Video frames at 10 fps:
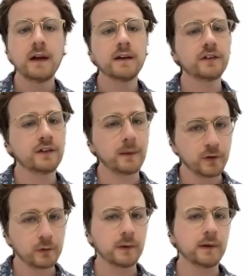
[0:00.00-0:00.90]

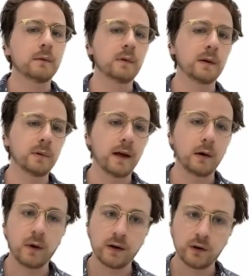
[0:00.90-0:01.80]
Subsequently, we apply a
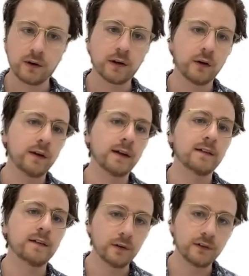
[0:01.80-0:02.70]
one-hot encoding
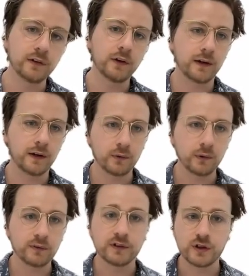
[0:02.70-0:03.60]
and delta learning
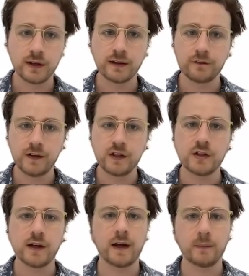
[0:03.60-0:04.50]
rule to train the
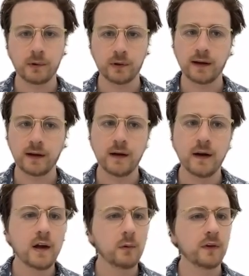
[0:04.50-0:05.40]
feature to output layer,
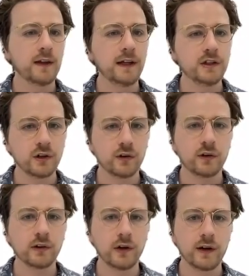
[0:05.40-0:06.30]
with each
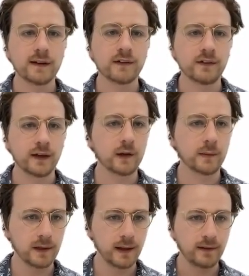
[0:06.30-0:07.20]
neuron learning a singular
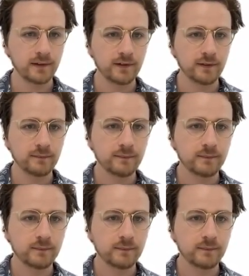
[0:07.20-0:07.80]
place.